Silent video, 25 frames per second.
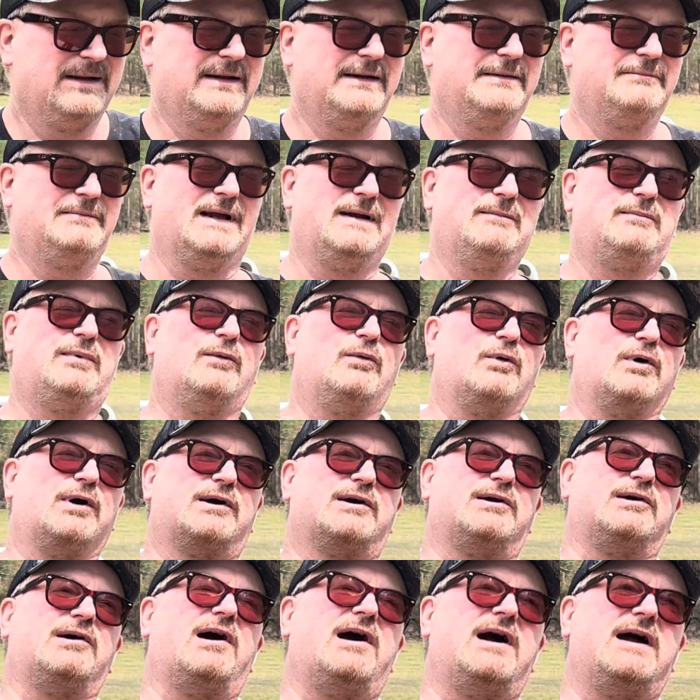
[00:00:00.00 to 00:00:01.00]
People were
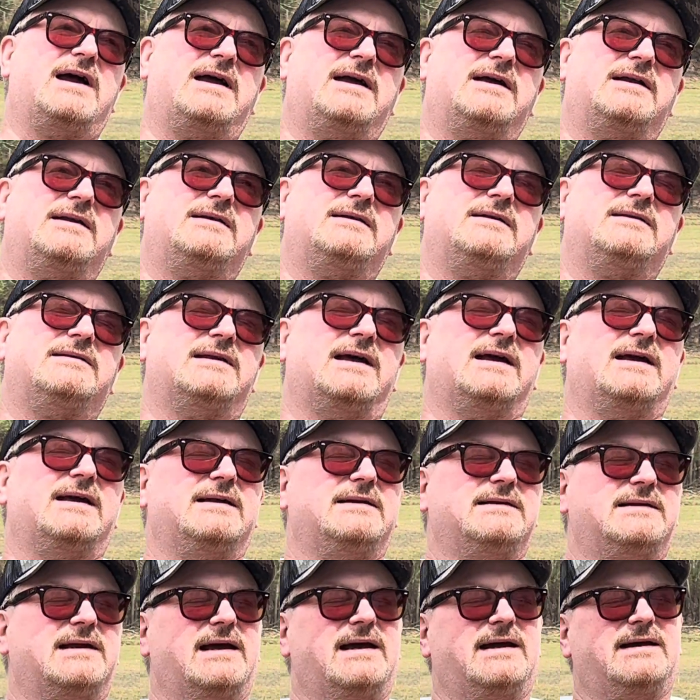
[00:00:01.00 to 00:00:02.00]
crying.
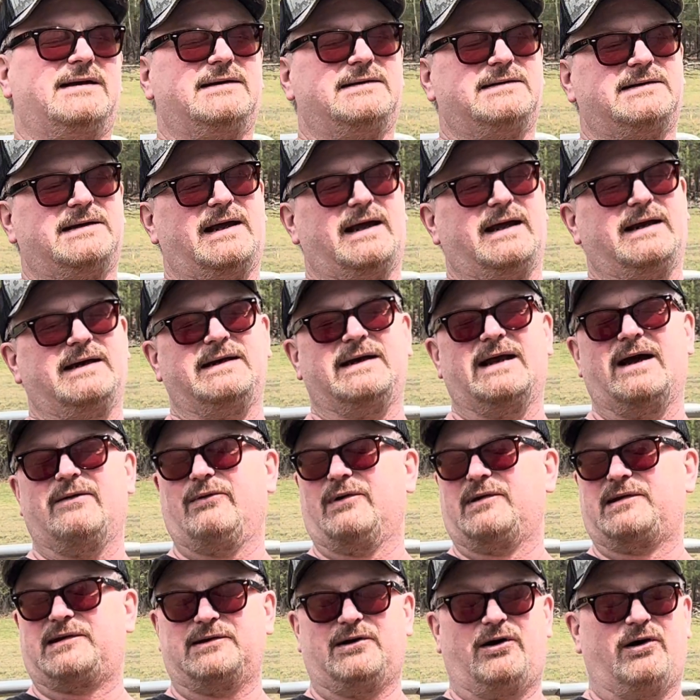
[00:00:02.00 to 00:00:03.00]
They
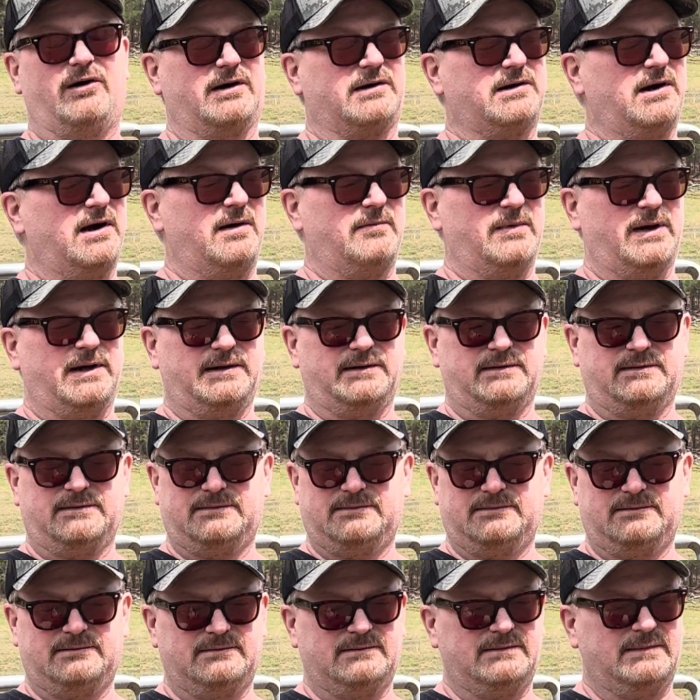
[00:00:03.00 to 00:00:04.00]
never saw it coming.
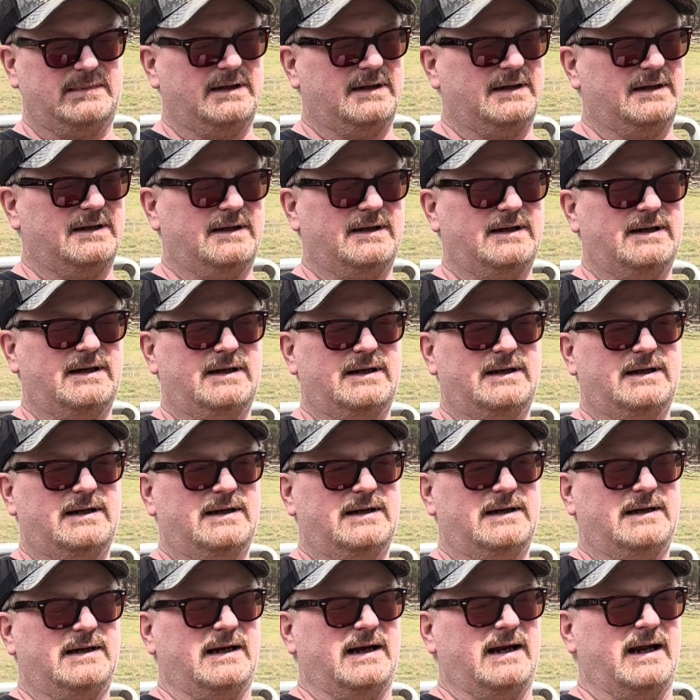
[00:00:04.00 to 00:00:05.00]

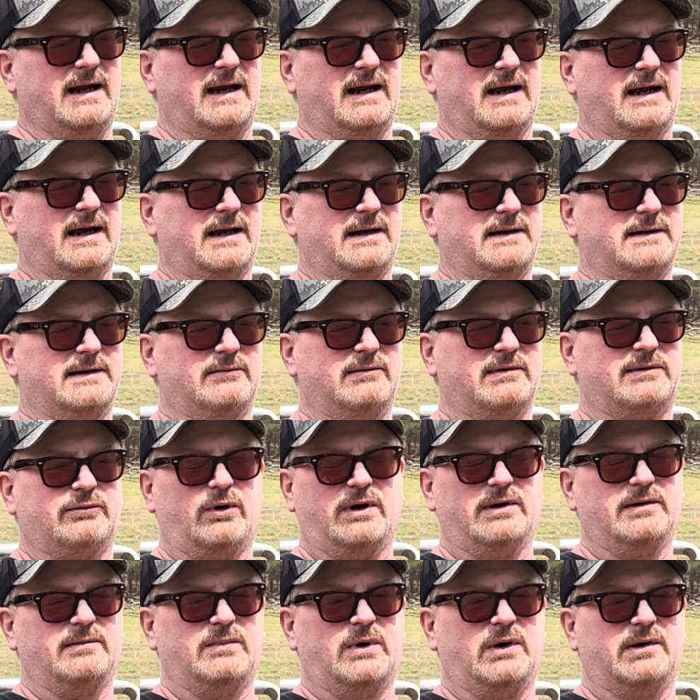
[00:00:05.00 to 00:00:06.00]
And it was one
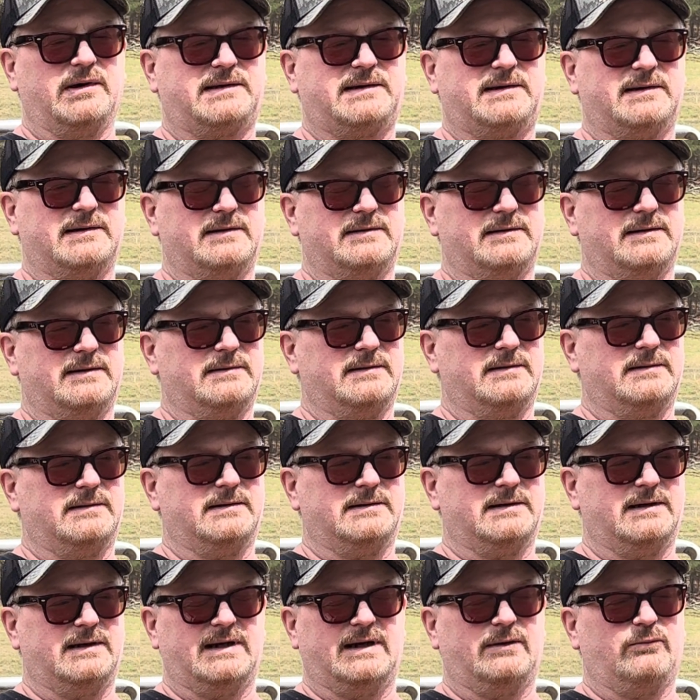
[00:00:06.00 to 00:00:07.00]
of the most,
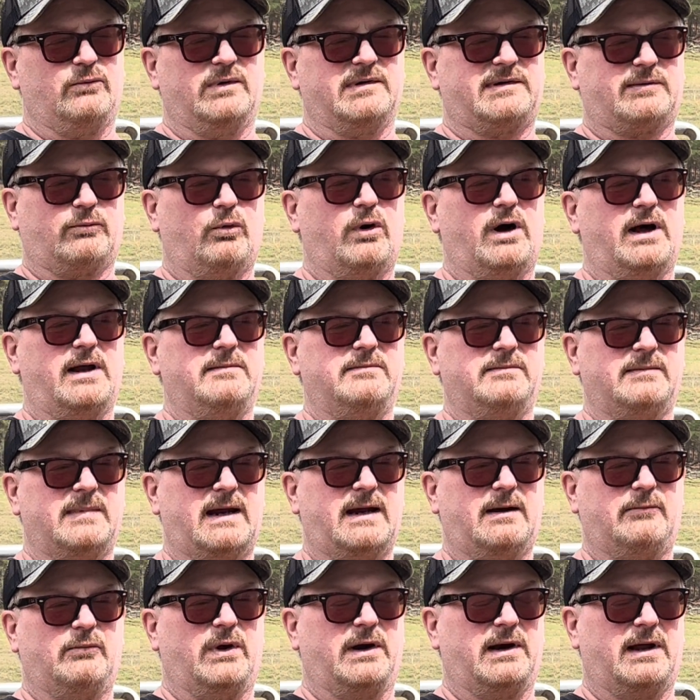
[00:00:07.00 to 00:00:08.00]
it was what,
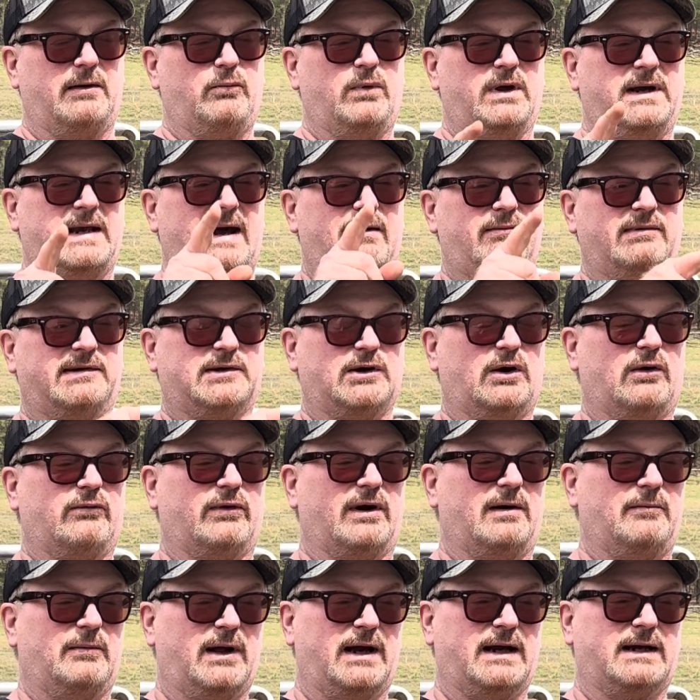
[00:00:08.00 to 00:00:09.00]
when that was over,
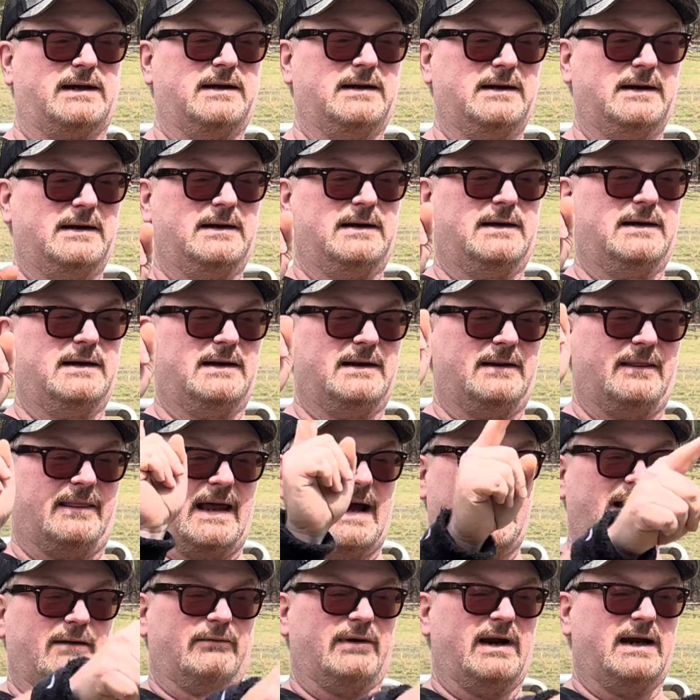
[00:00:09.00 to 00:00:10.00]
I'm like,
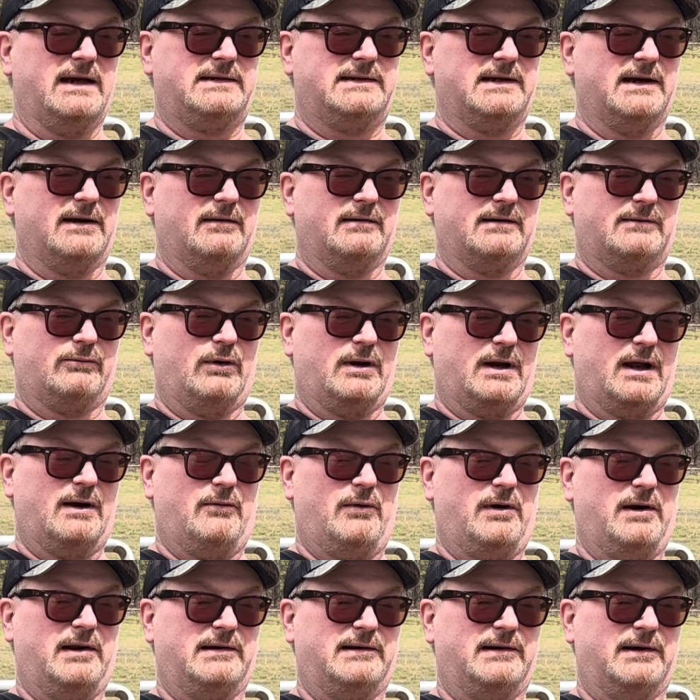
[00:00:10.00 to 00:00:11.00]
that right there is what I
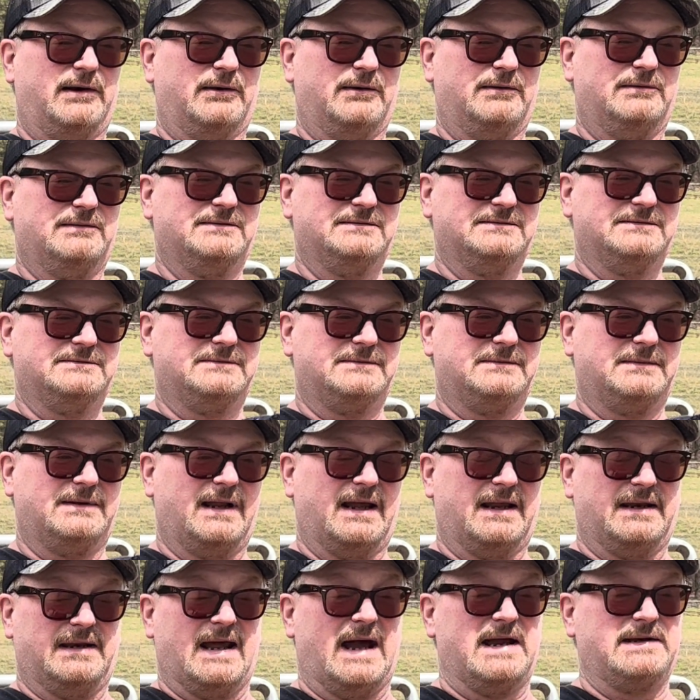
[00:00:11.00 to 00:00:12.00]
want to do.
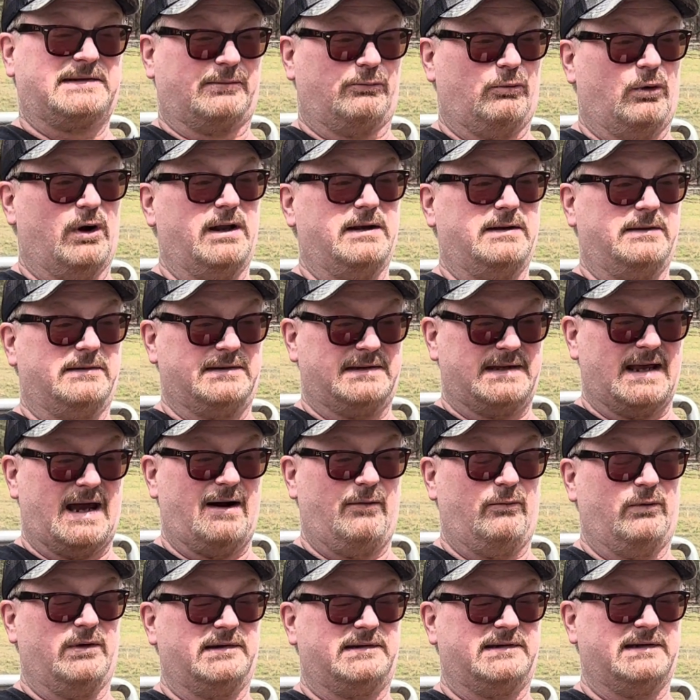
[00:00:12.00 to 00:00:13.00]
And that
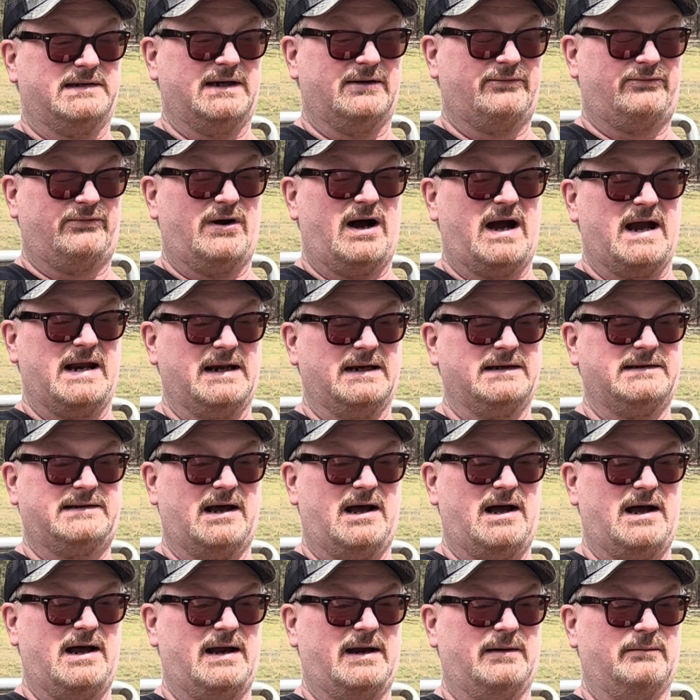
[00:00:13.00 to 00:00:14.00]
was the defining
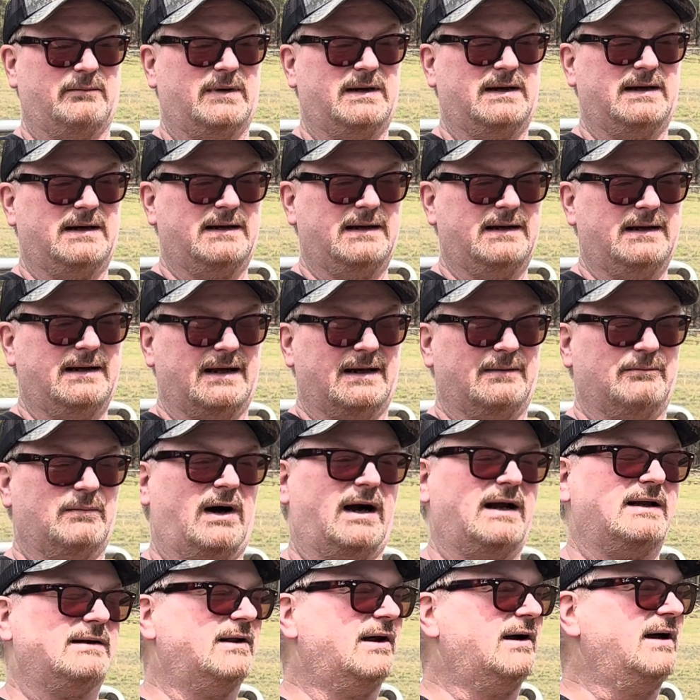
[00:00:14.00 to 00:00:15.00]
time in
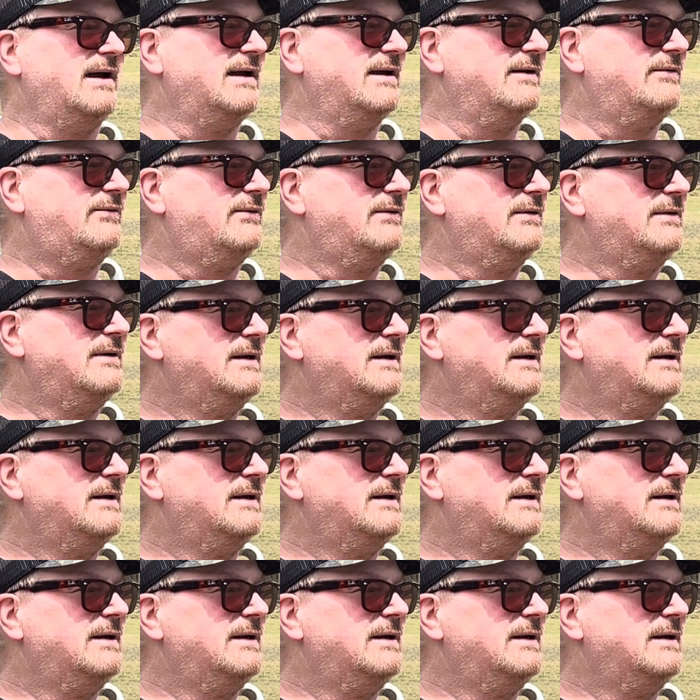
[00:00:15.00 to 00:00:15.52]
my life.